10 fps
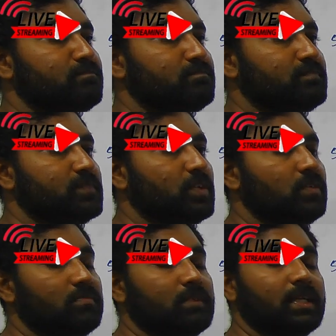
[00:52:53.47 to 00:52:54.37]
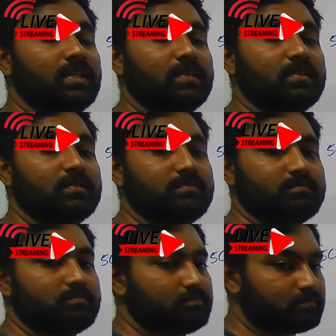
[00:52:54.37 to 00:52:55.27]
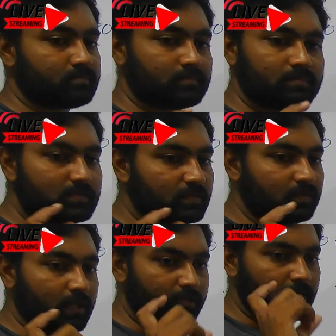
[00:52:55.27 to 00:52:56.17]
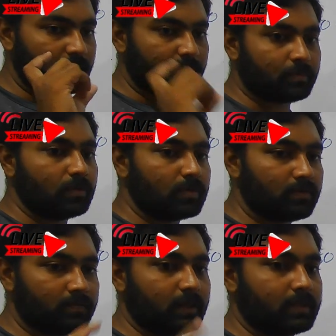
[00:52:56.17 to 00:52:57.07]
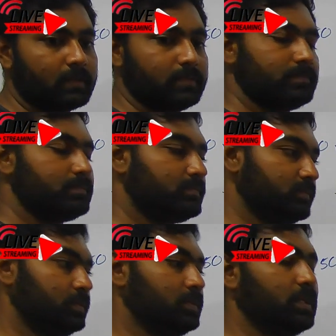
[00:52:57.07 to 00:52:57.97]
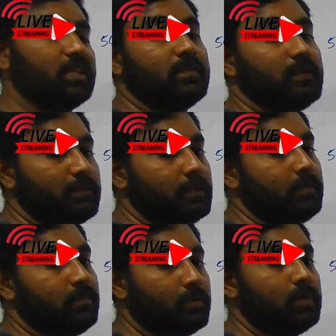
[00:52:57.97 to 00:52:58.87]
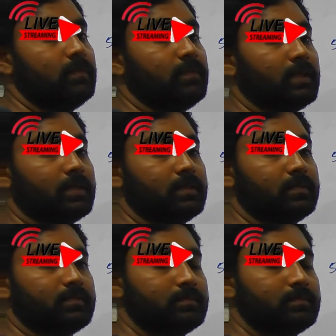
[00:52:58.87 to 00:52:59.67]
that is very important factor. That is very important factor.